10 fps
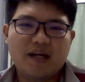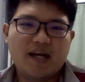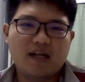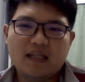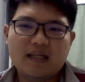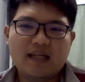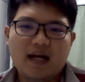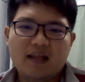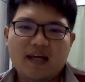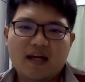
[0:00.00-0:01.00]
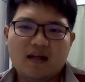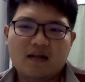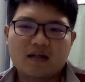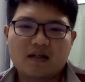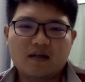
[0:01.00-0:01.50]
the LED
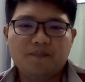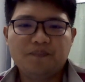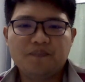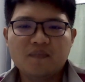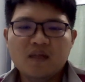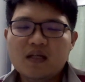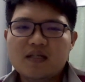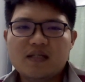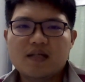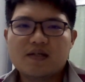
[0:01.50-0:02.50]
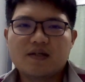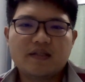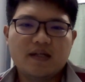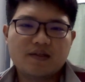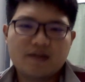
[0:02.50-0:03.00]
lighting, the
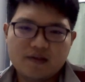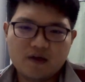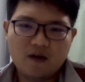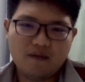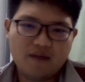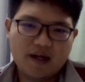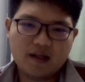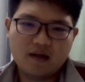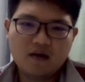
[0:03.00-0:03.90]
sensors, all of that.